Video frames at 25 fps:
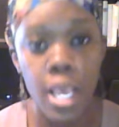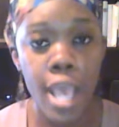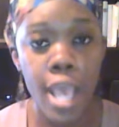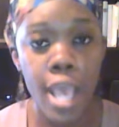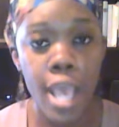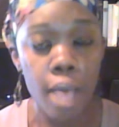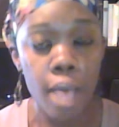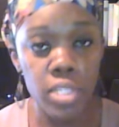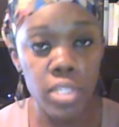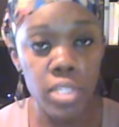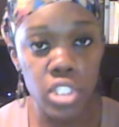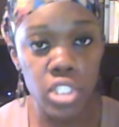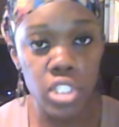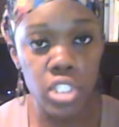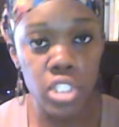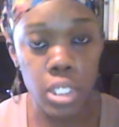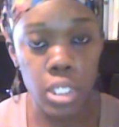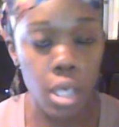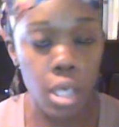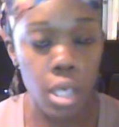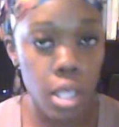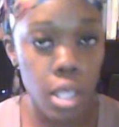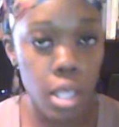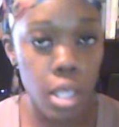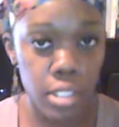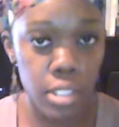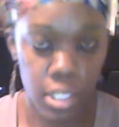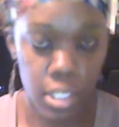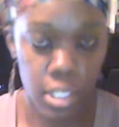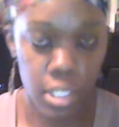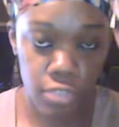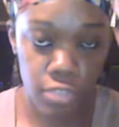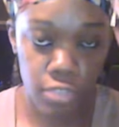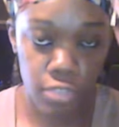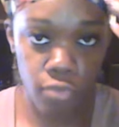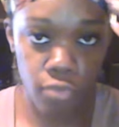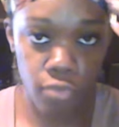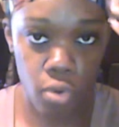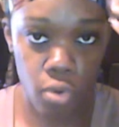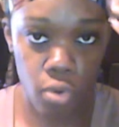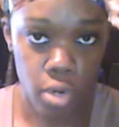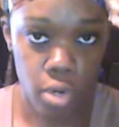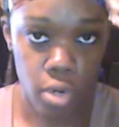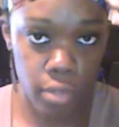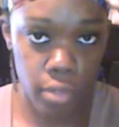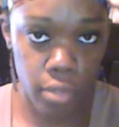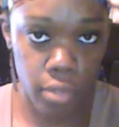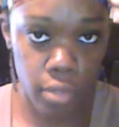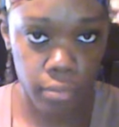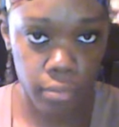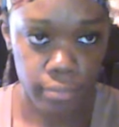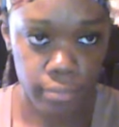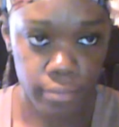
How much did it cost us for